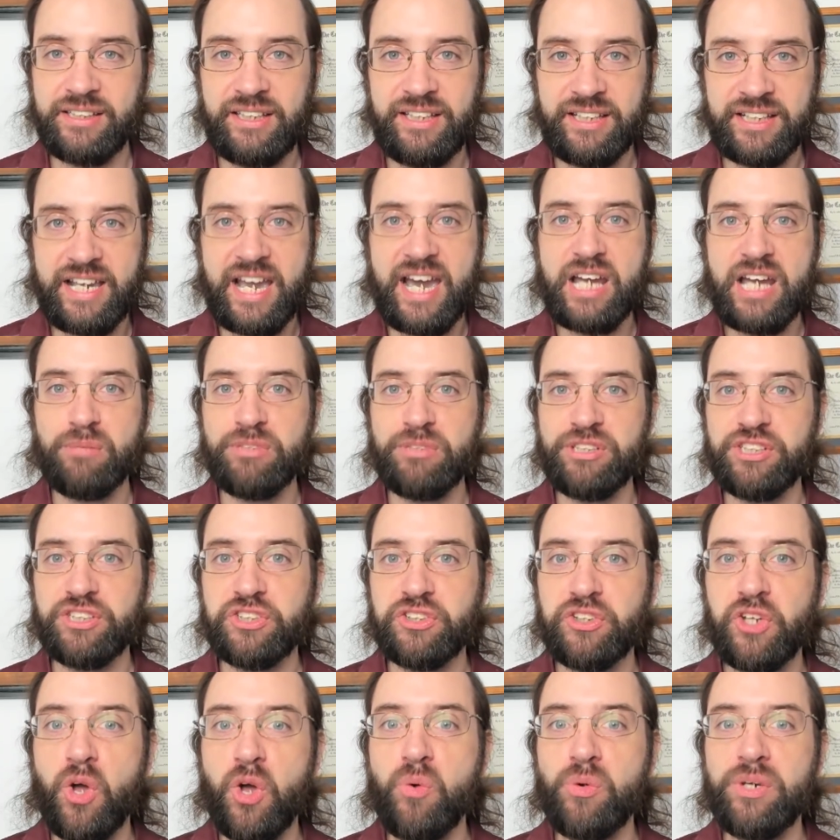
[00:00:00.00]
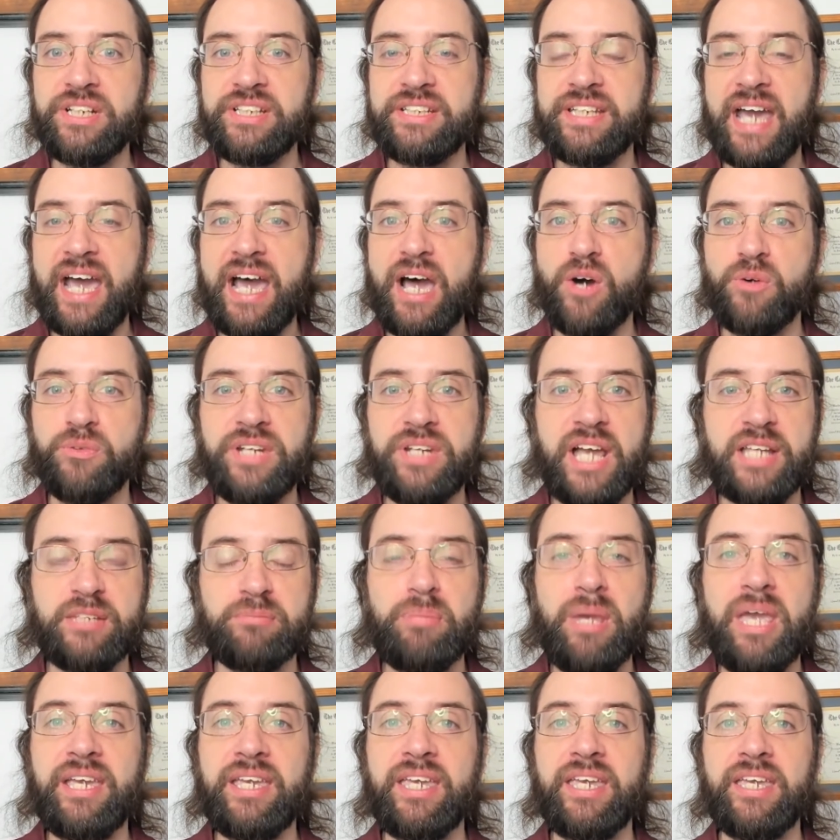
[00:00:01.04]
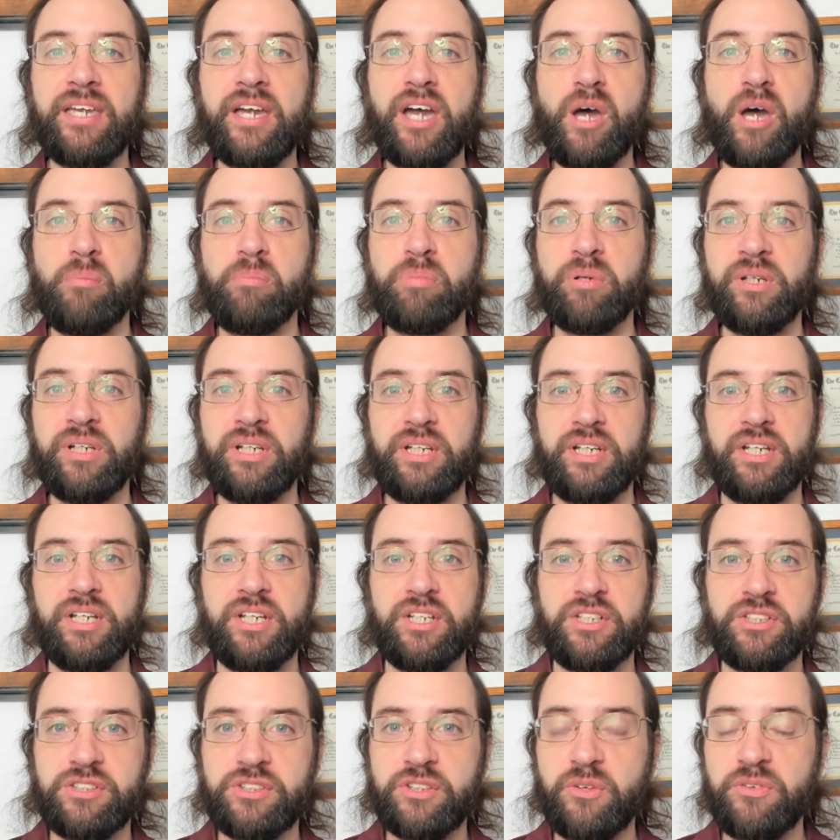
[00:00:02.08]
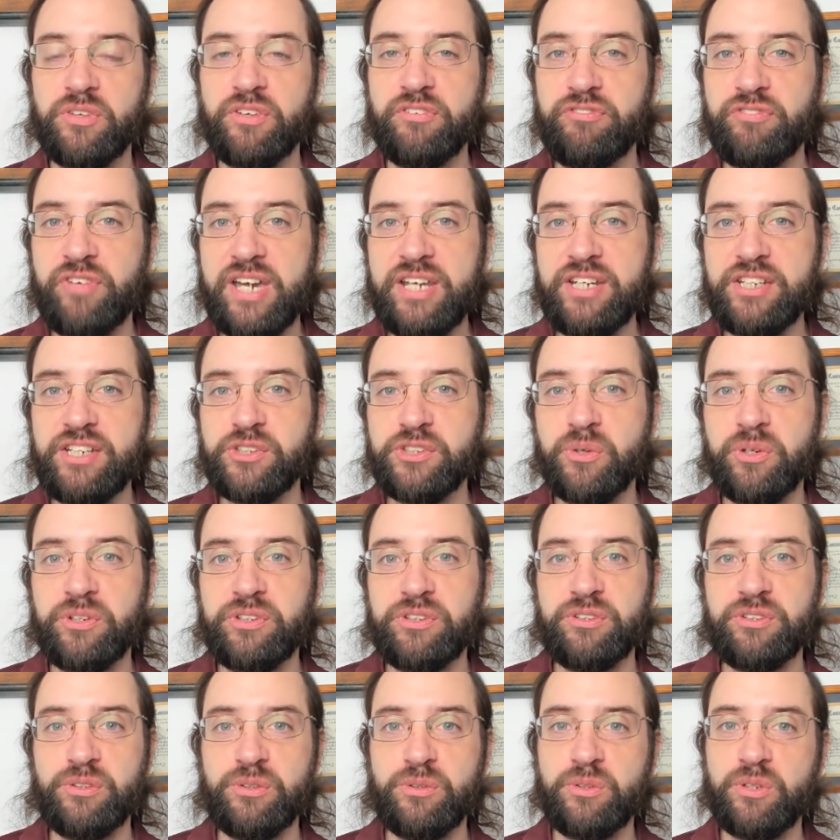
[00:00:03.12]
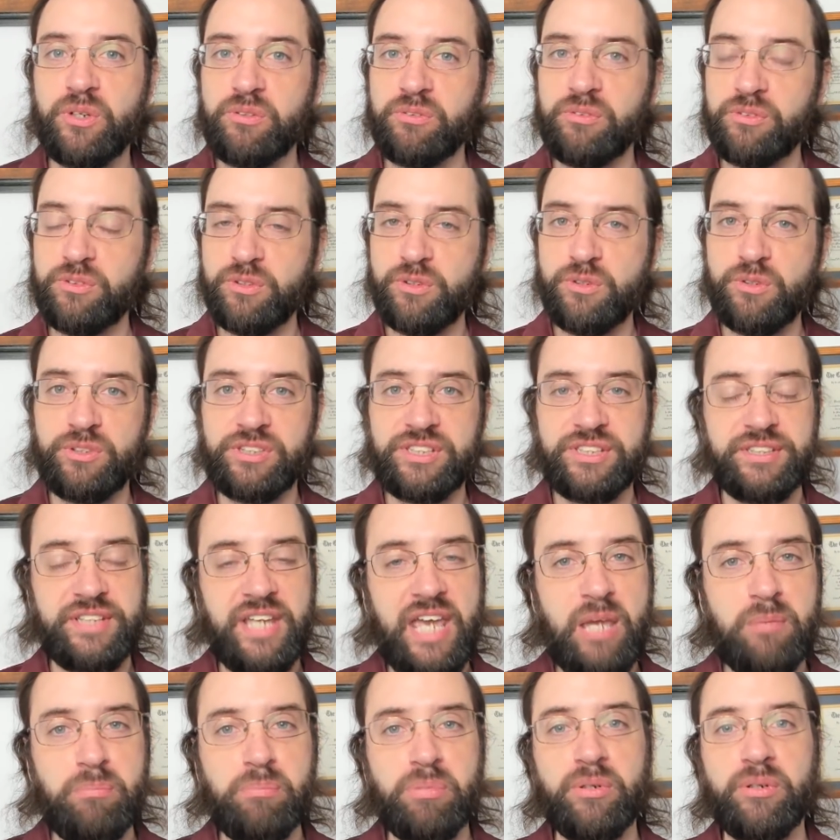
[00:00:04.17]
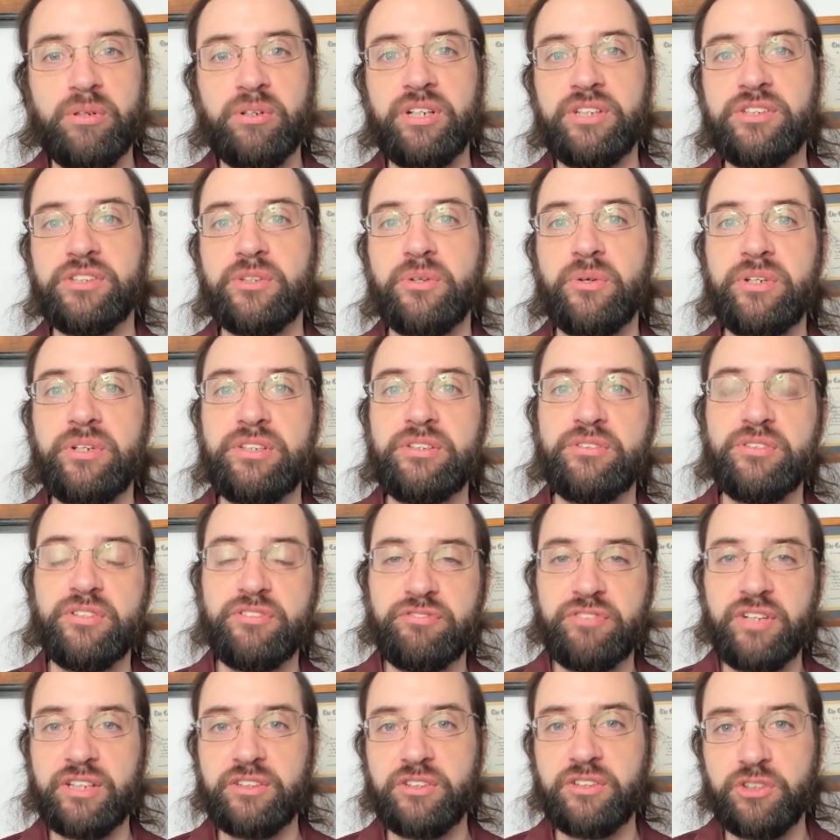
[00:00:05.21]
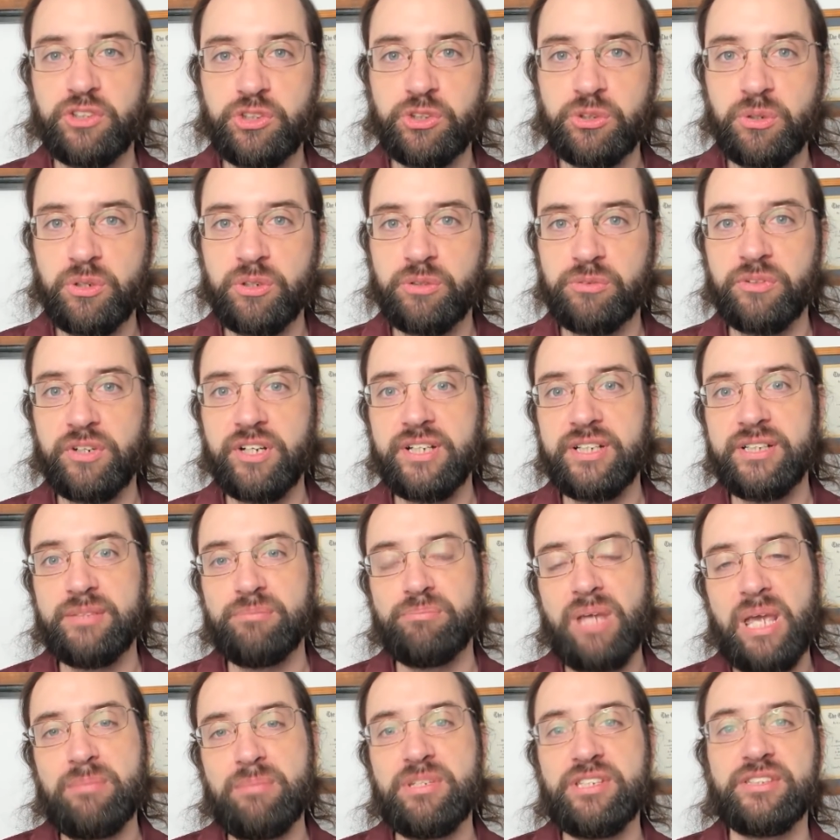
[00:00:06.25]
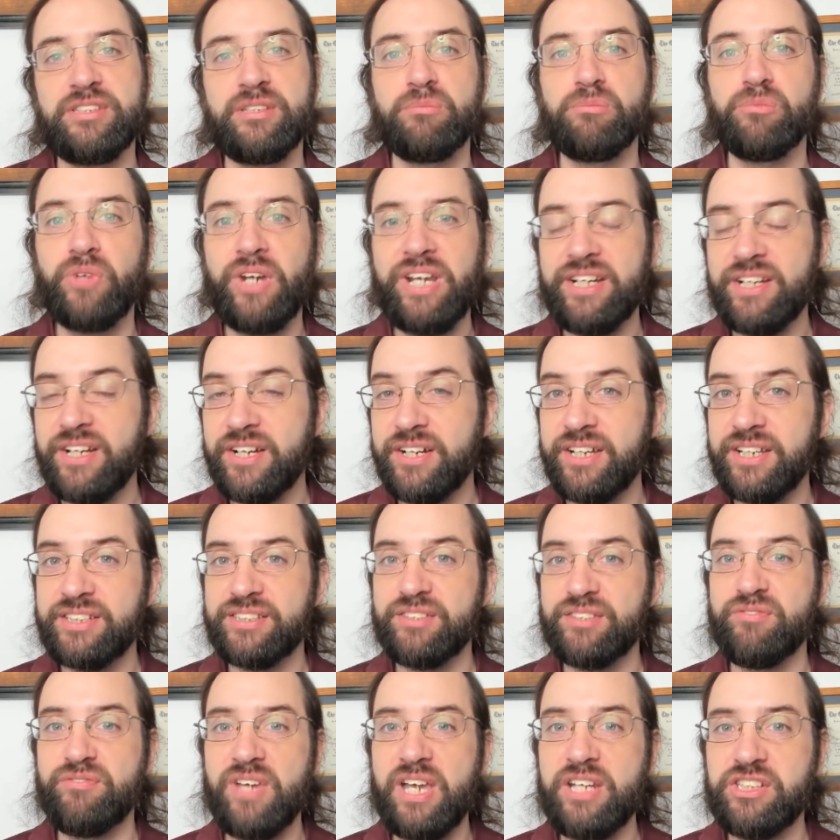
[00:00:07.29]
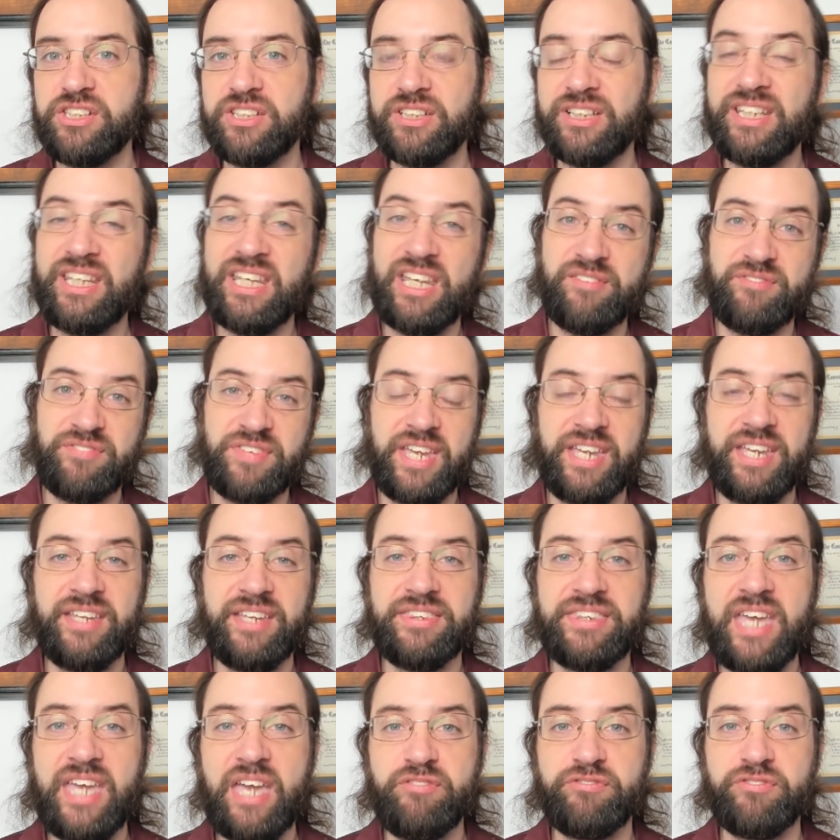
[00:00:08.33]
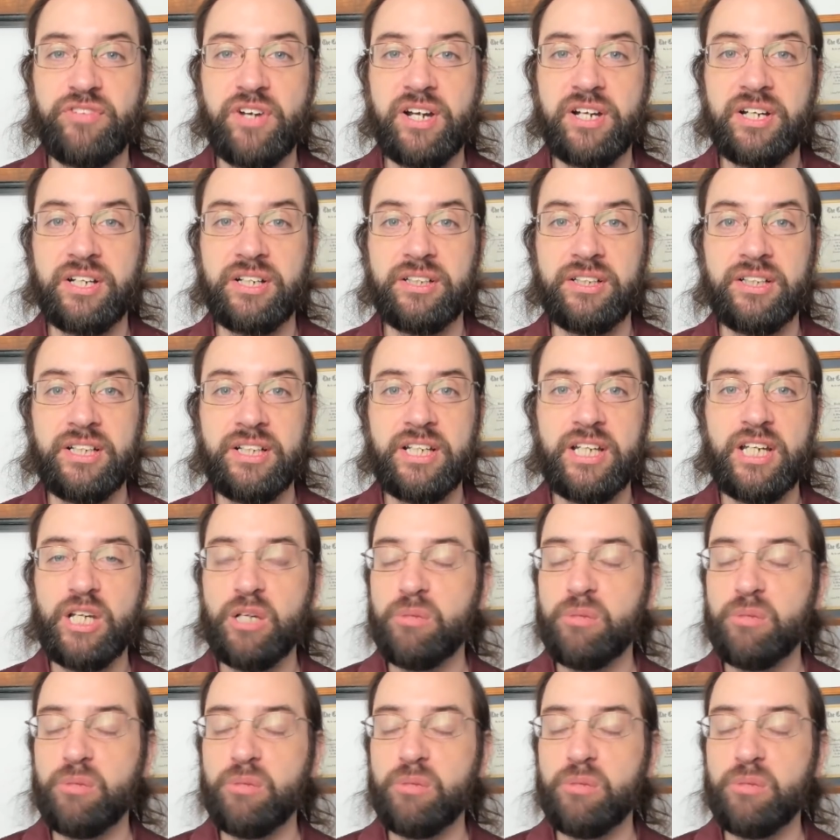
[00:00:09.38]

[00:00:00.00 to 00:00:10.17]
the economy's slowing down, not picking up. So the Fed is going to do its taper. It's going to affect the short run, maybe some rate hikes eventually if they get that far,